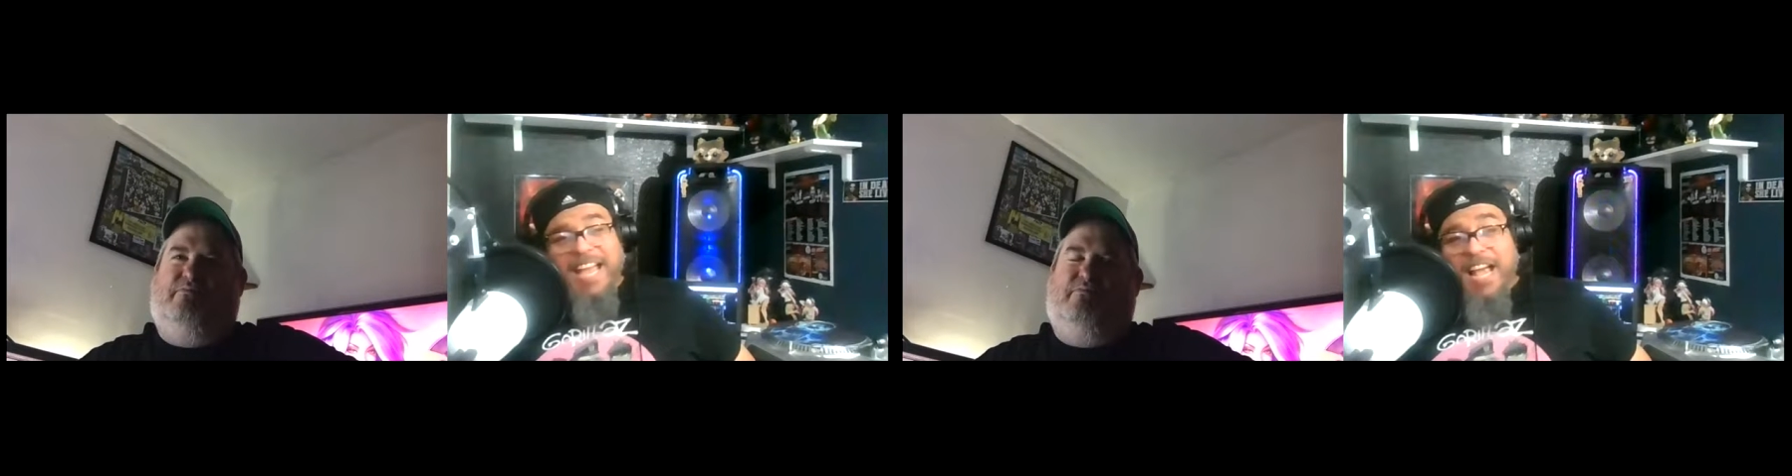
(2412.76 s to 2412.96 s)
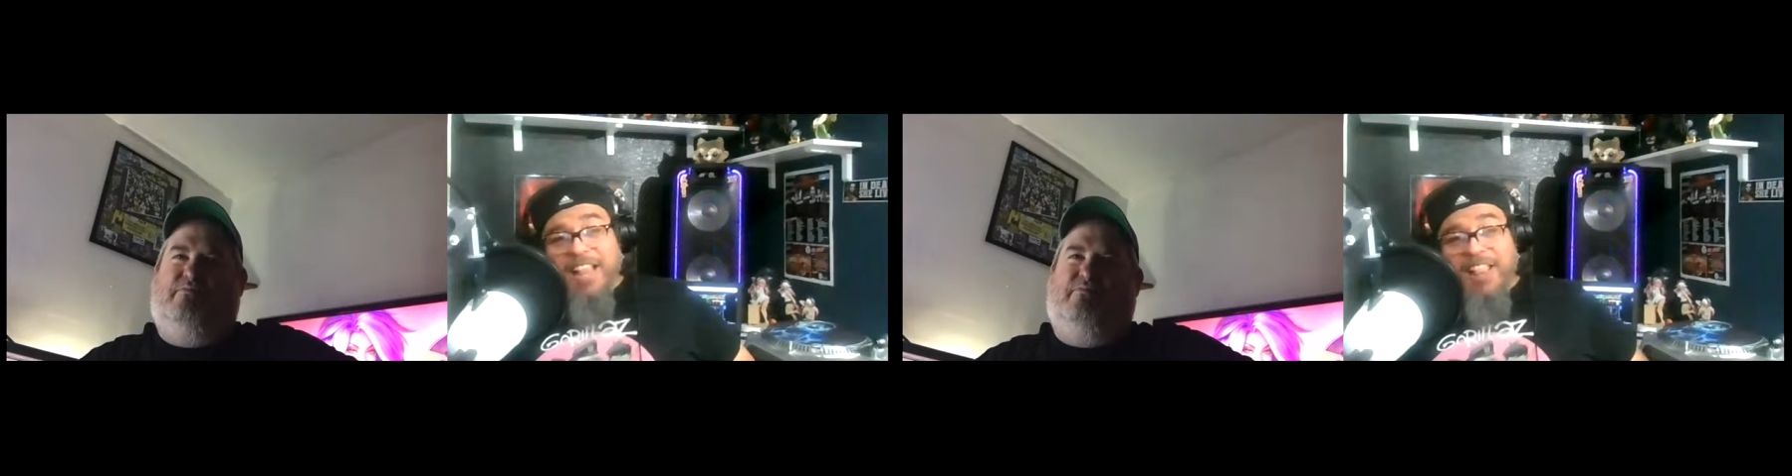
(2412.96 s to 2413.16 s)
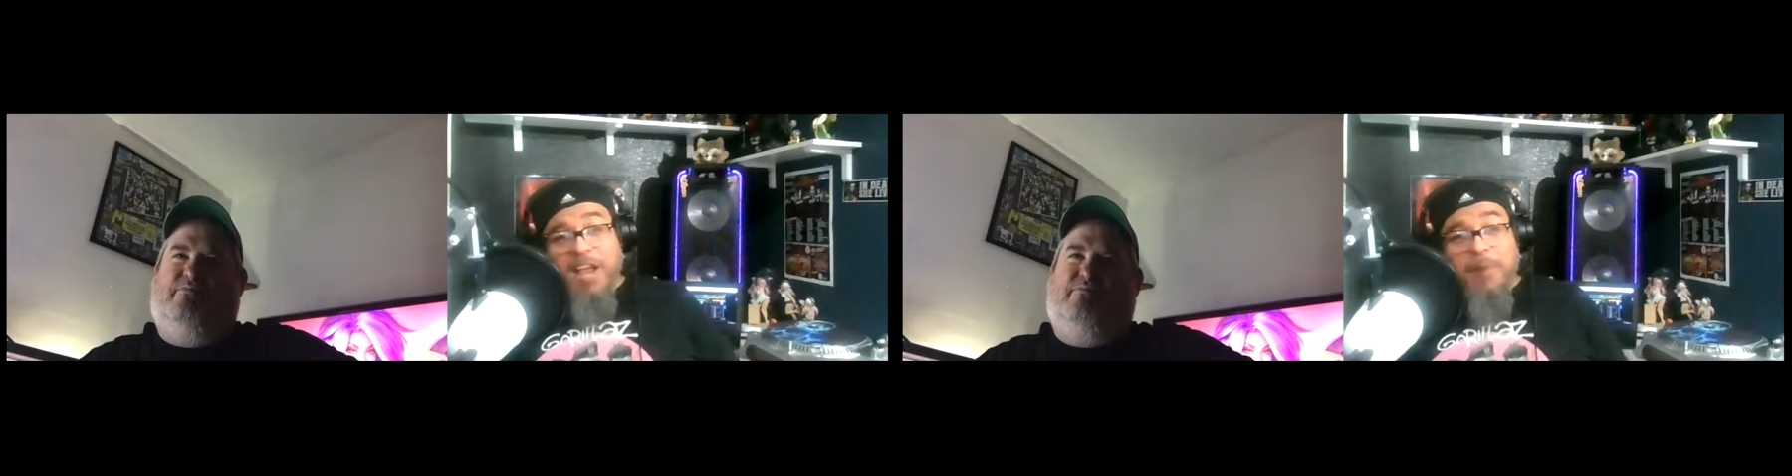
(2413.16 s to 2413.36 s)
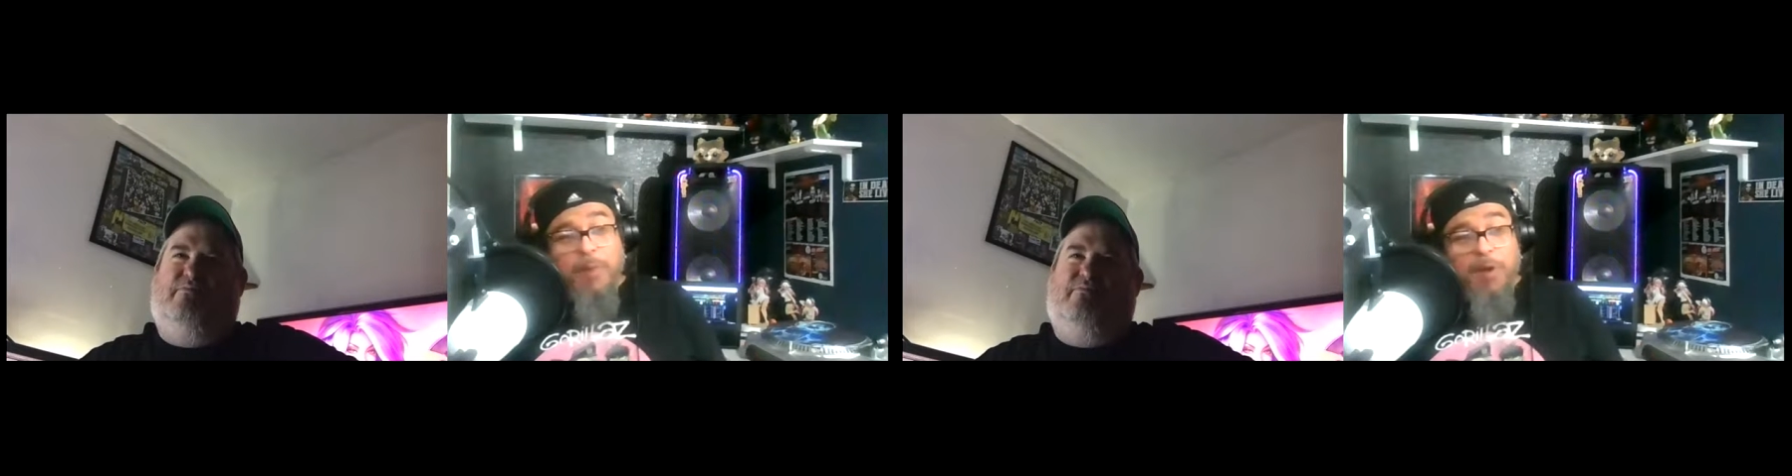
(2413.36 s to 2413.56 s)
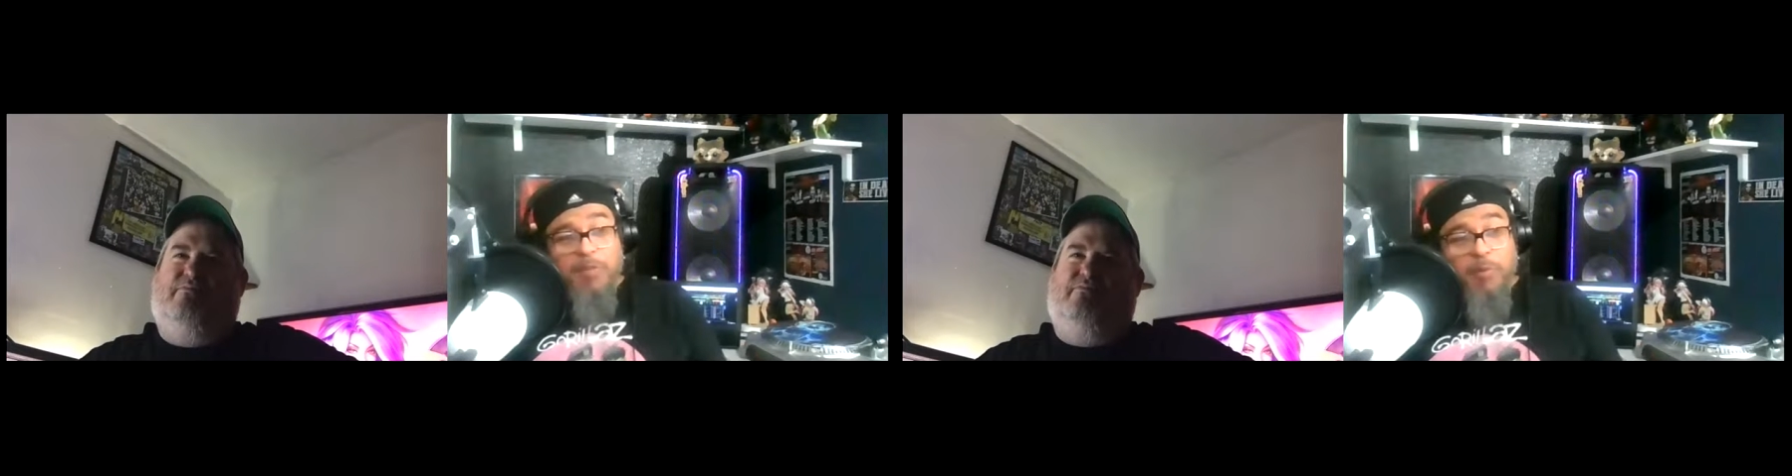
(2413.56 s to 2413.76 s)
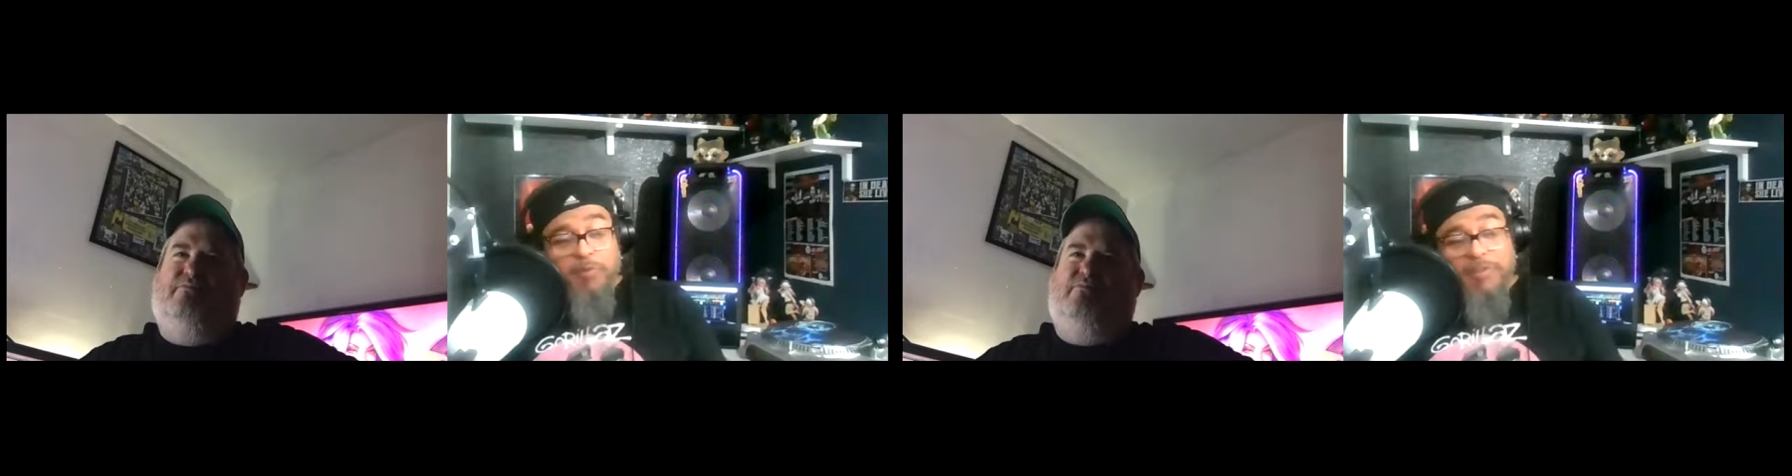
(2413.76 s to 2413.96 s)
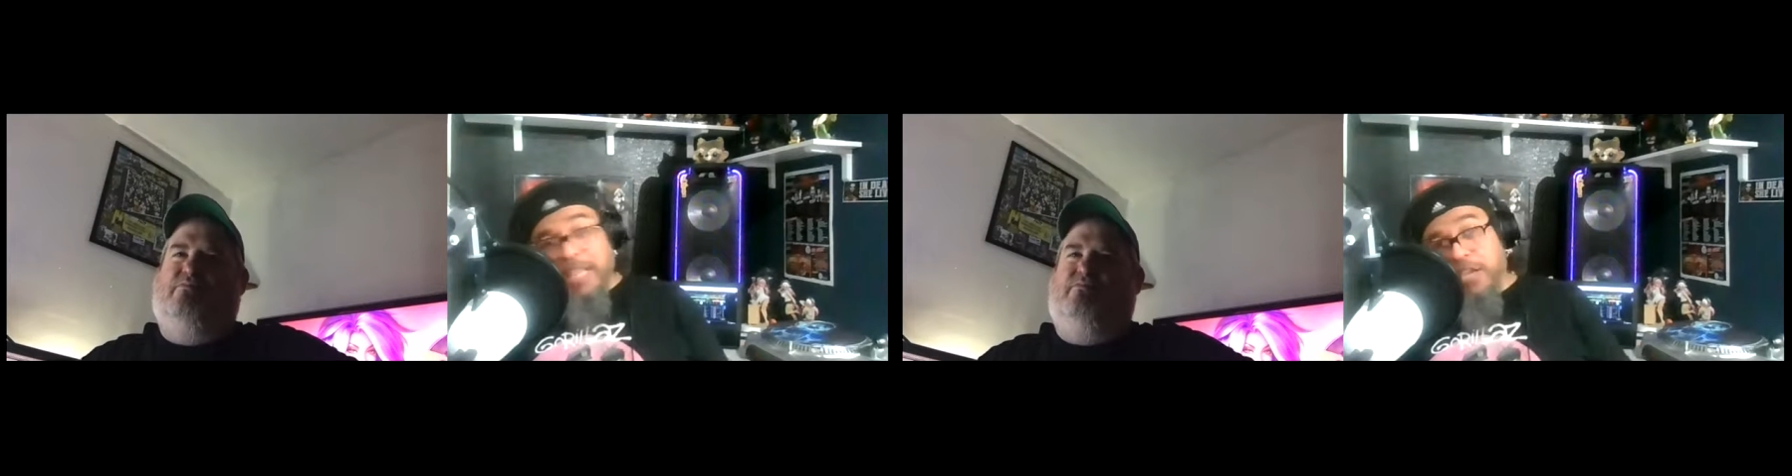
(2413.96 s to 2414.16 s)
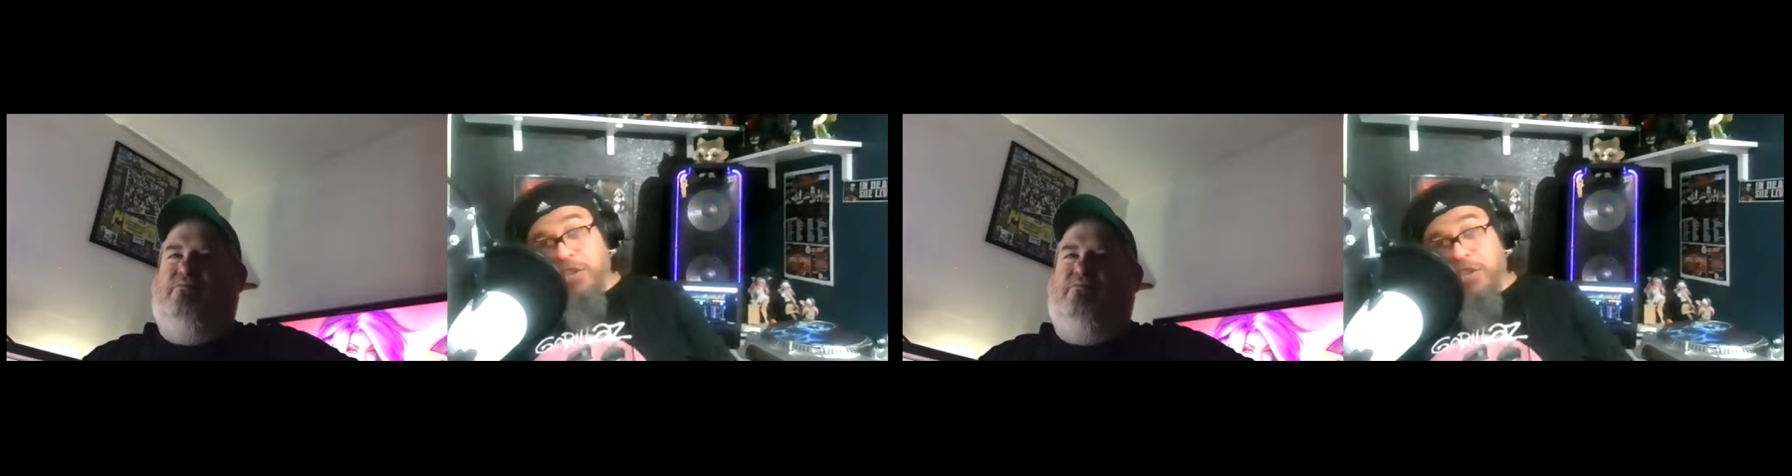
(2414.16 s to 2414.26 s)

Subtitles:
lot about the movie that